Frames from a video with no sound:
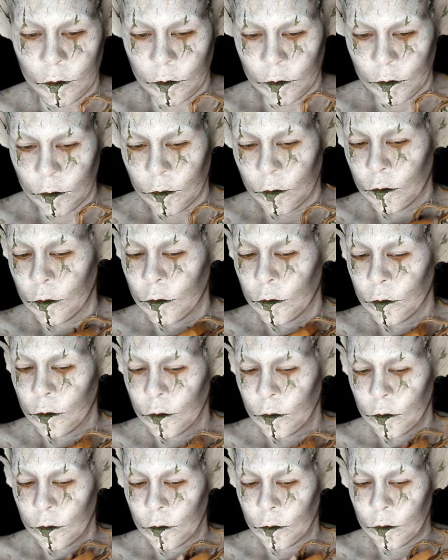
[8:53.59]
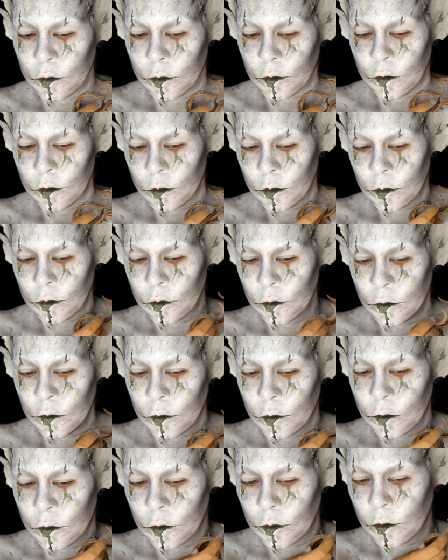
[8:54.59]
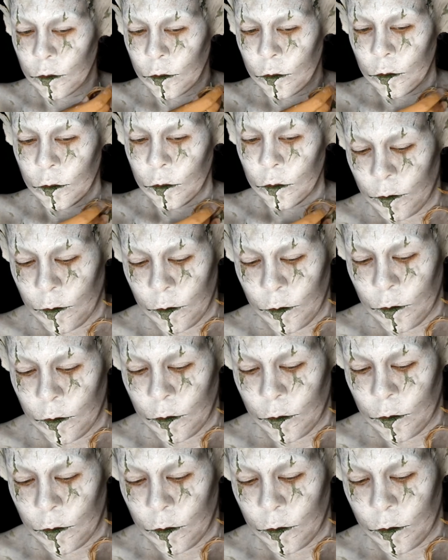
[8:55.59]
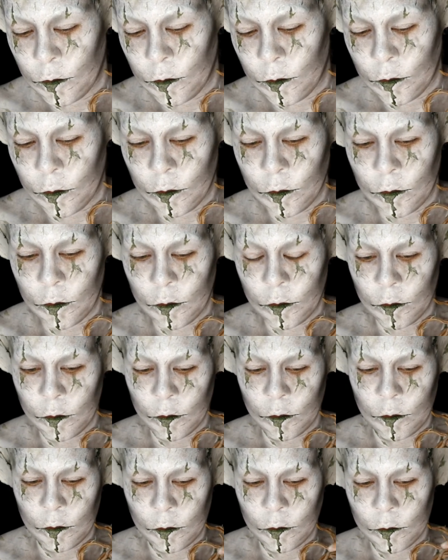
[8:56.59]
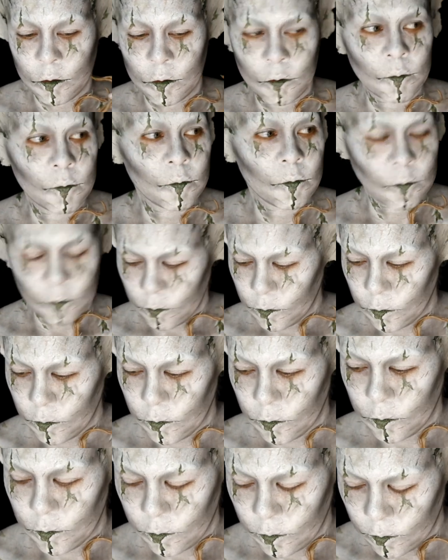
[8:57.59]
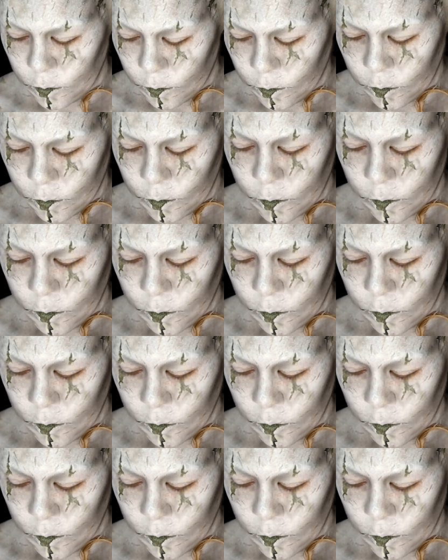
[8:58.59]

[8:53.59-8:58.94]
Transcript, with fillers: I'm adhering them in small sections at a time so that I can control where they go on my skin.